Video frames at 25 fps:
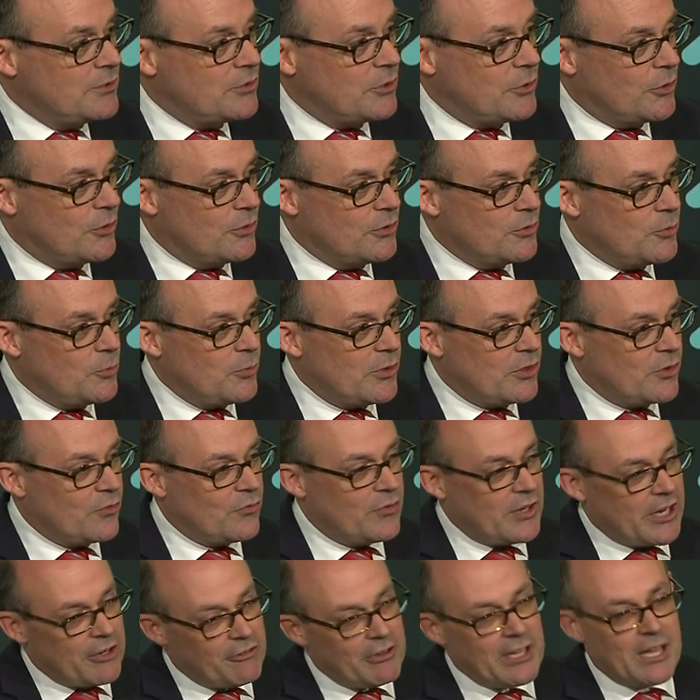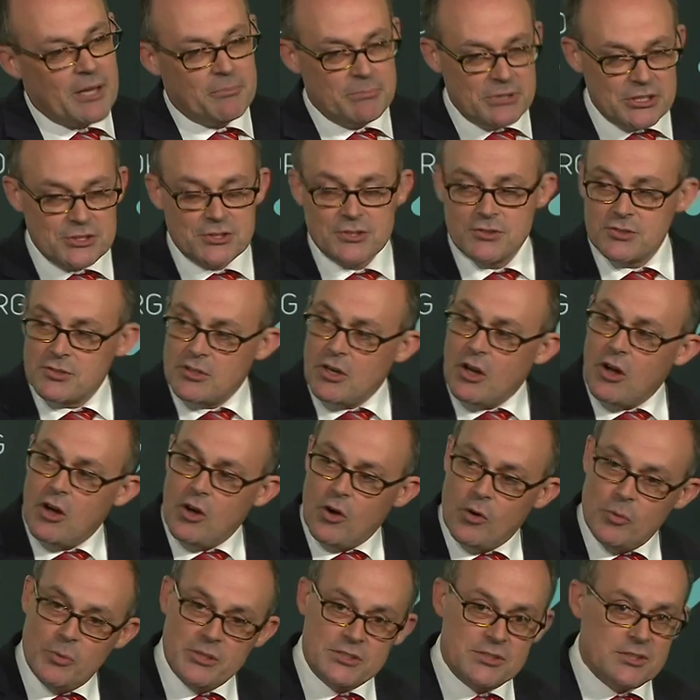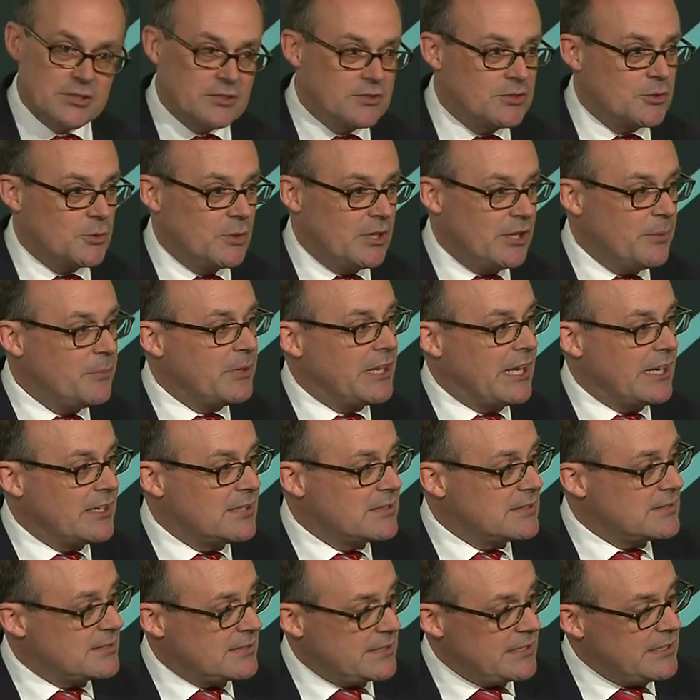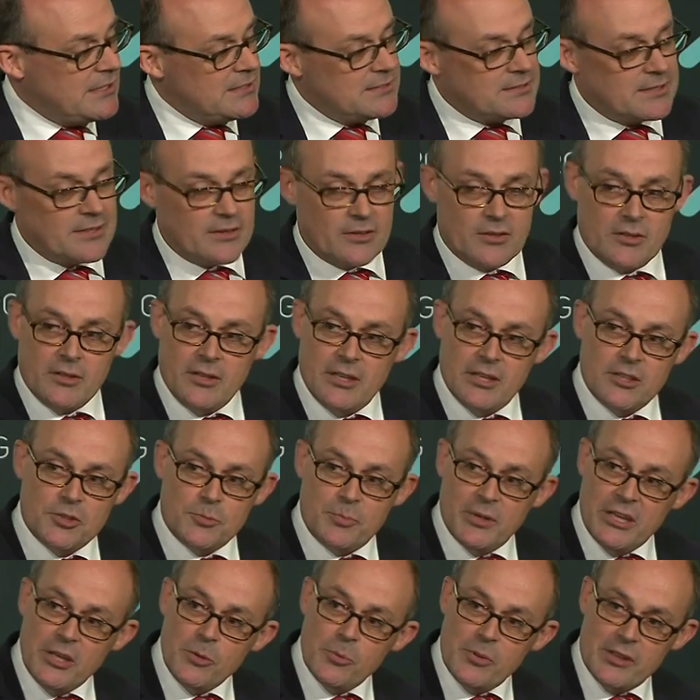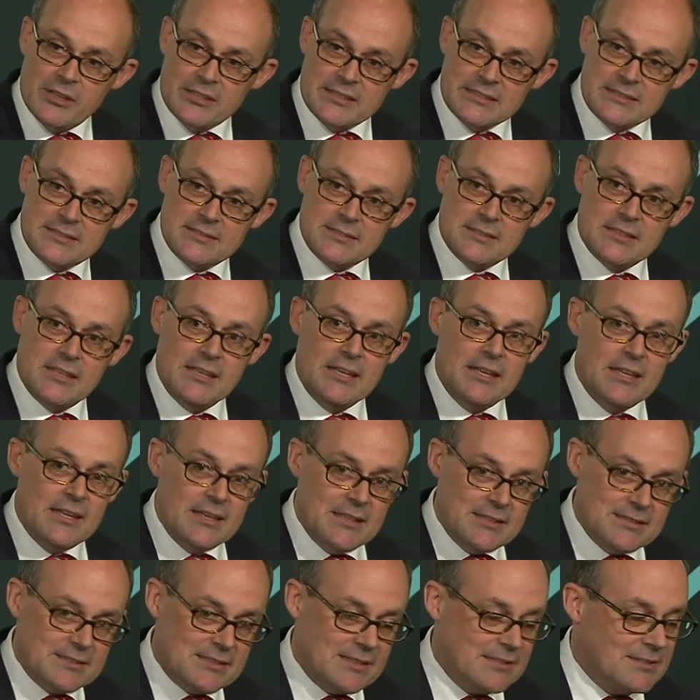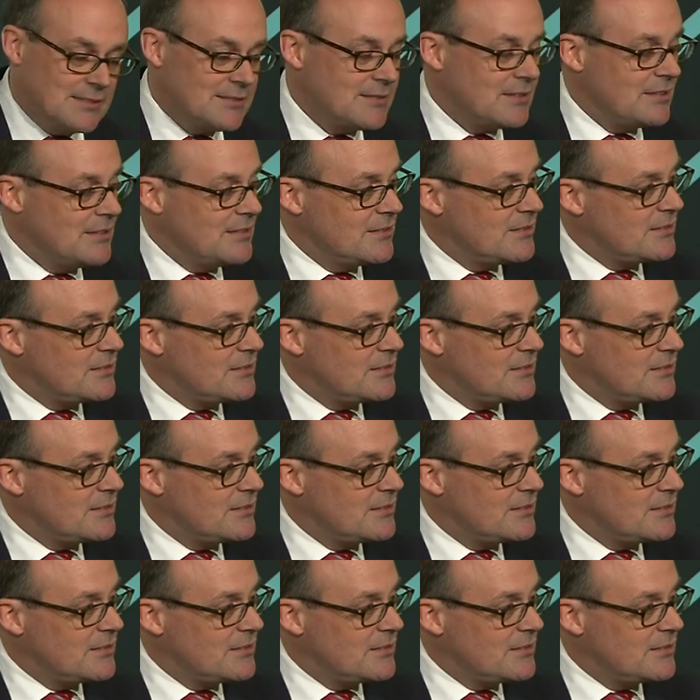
with a very ambitious goal, which is to eliminate a disease that has been with us since